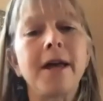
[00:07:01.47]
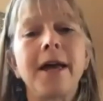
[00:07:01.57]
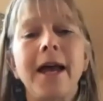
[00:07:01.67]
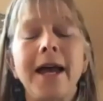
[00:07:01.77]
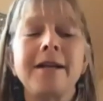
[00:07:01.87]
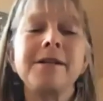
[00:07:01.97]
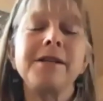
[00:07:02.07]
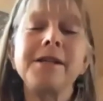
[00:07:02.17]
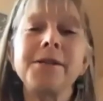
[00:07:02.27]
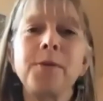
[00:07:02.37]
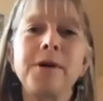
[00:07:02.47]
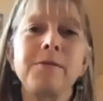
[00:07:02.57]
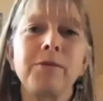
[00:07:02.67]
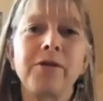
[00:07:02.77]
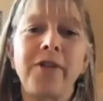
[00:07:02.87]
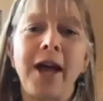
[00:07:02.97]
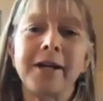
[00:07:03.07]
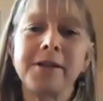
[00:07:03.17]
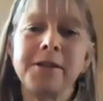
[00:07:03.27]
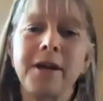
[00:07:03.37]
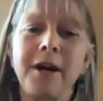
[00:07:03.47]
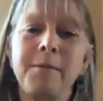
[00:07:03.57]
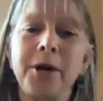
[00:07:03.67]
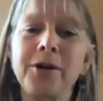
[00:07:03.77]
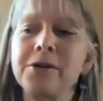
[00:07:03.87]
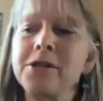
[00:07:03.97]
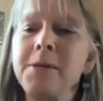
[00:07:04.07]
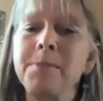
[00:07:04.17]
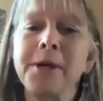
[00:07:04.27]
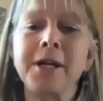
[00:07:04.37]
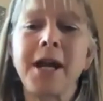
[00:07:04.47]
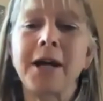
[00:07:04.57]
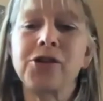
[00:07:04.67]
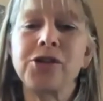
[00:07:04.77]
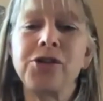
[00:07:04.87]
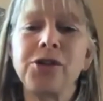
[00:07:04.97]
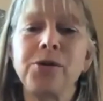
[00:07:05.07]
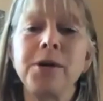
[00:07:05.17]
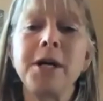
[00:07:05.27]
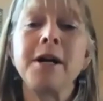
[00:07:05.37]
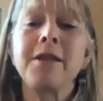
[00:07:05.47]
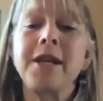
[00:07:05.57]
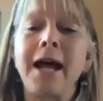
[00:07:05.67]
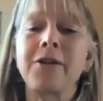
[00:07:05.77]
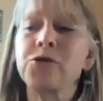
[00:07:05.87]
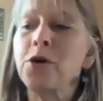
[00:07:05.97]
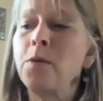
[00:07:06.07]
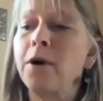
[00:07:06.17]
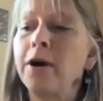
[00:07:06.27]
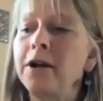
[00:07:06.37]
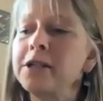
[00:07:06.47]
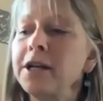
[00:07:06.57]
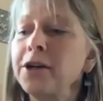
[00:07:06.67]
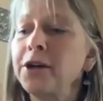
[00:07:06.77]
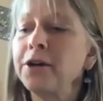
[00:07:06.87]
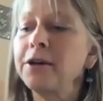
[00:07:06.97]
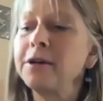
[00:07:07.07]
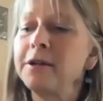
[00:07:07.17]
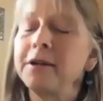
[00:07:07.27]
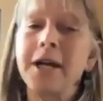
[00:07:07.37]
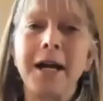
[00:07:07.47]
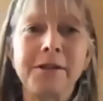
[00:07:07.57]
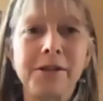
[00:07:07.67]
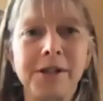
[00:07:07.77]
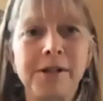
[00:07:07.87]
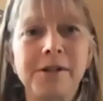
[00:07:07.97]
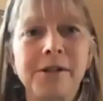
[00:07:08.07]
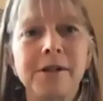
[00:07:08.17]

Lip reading: And this one reflects her deep connection to the natural world and her constant